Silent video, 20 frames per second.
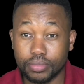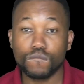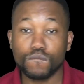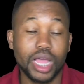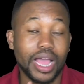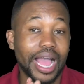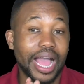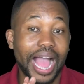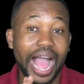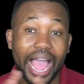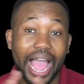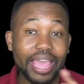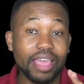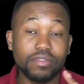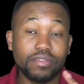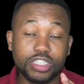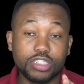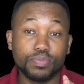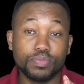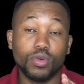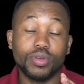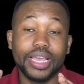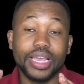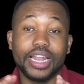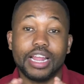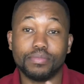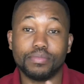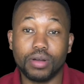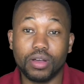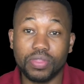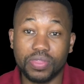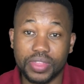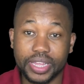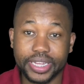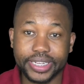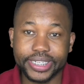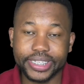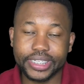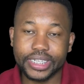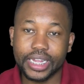I have spoken about this
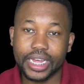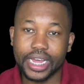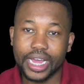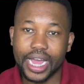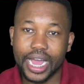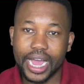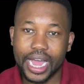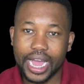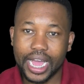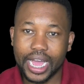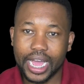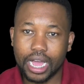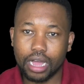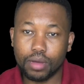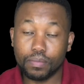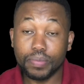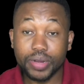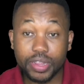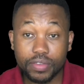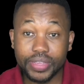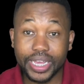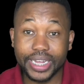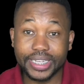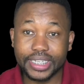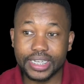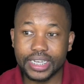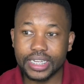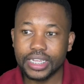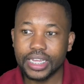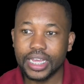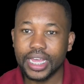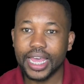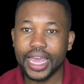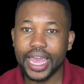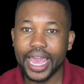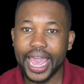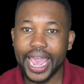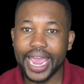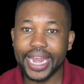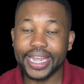previously,
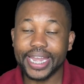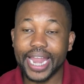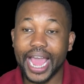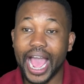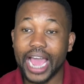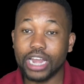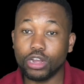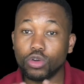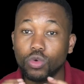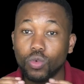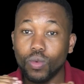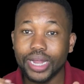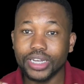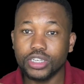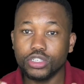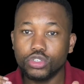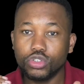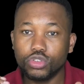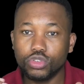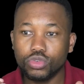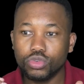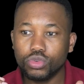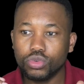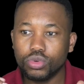and I don't want to